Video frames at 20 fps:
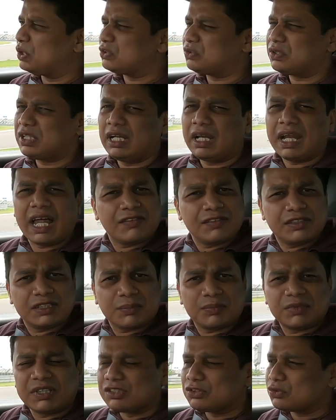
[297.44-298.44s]
really livens
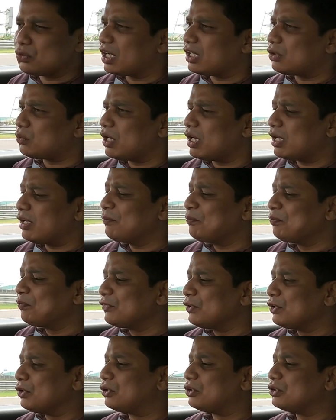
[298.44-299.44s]
up things quite well.
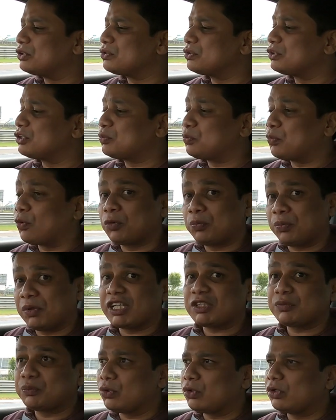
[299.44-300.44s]
You can choose the Sport
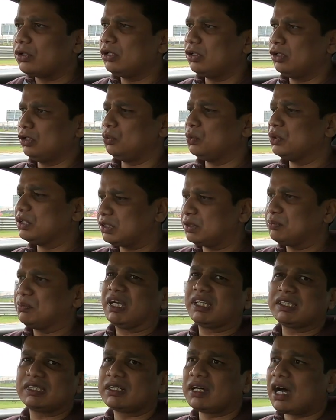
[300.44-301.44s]
Plus mode, which
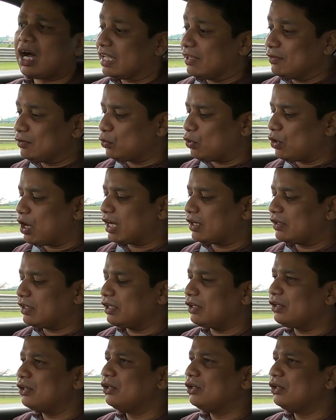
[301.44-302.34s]
makes the car even more angrier,